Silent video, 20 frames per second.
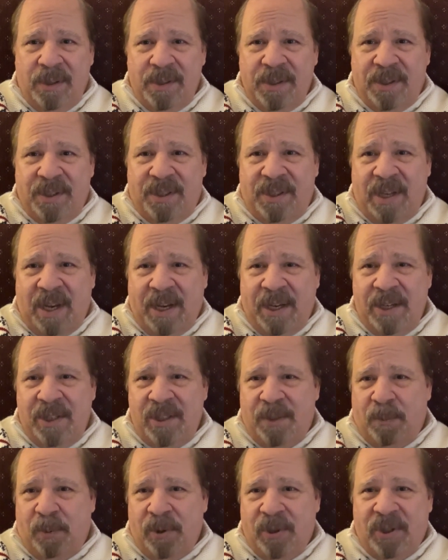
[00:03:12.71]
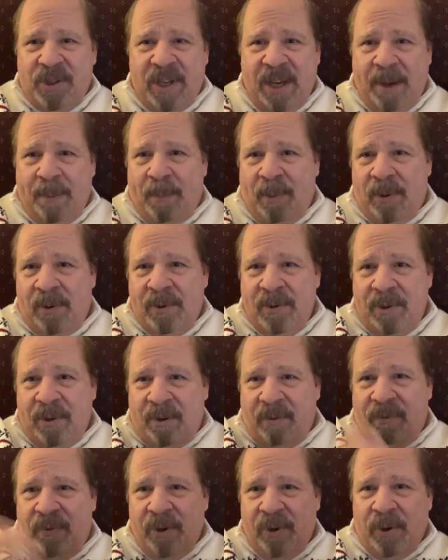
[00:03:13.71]
seconds per sample,
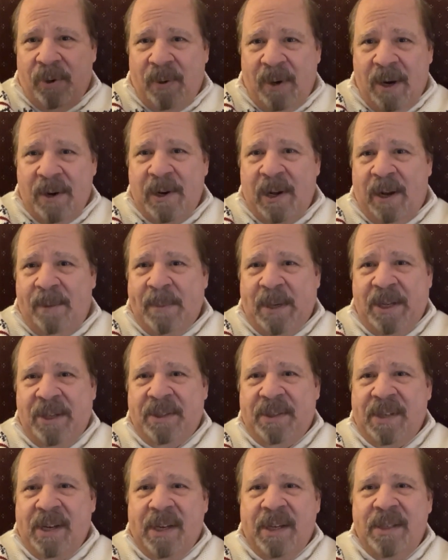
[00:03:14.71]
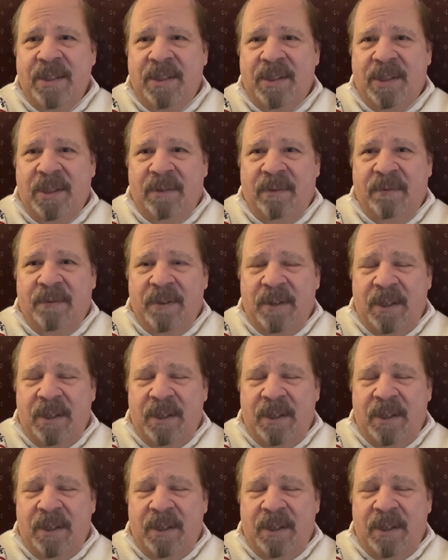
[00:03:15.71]
you can figure out how many seconds of